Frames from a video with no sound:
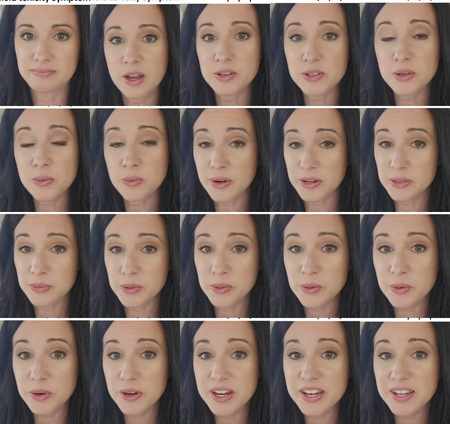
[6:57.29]
Also
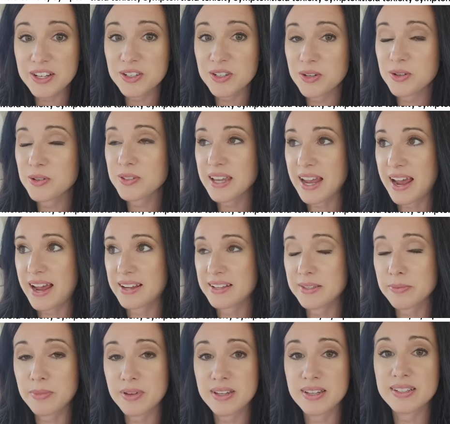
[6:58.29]
respiratory issues,
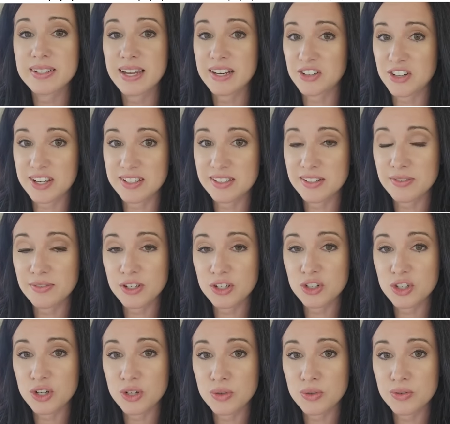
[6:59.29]
asthma, digestive
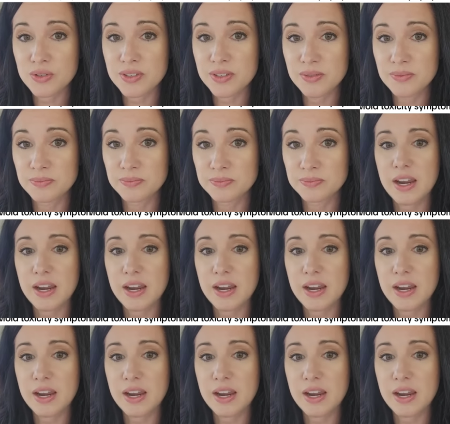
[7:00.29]
issues.